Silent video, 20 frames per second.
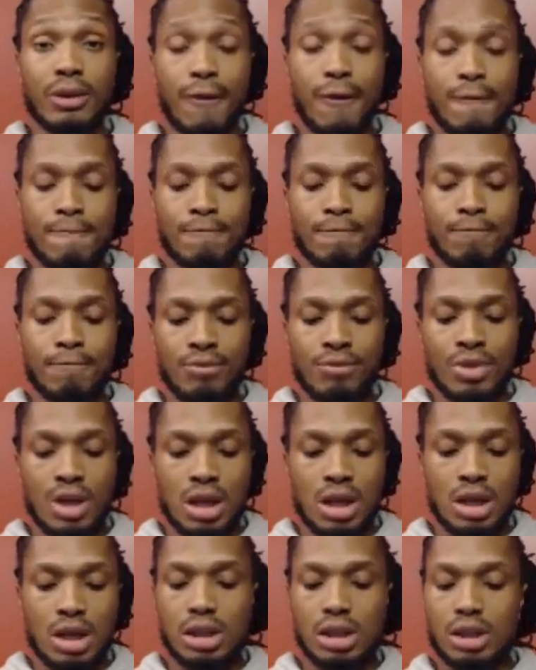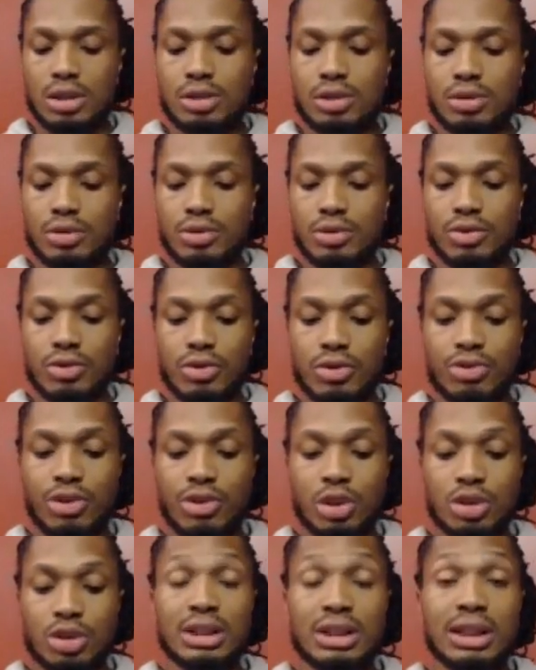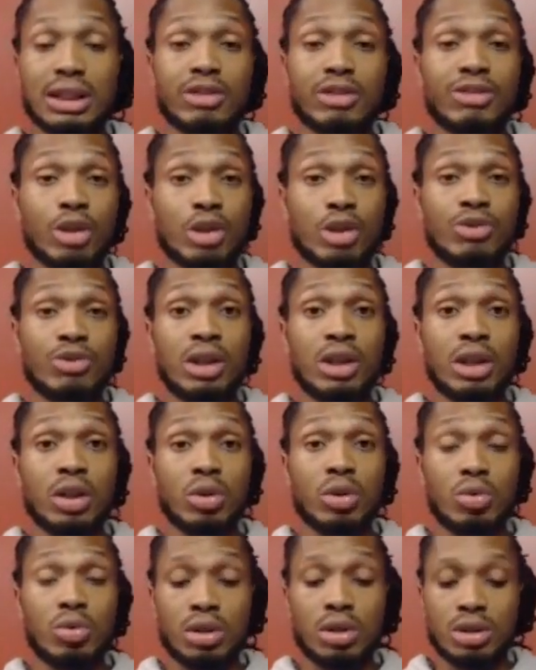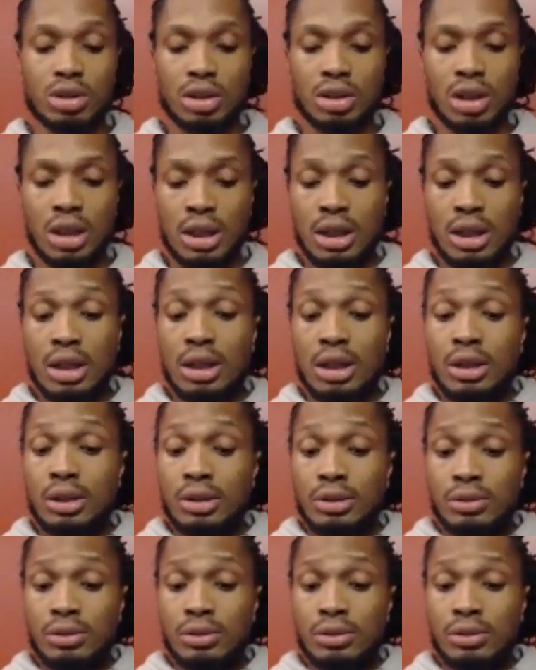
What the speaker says: from here. First video was,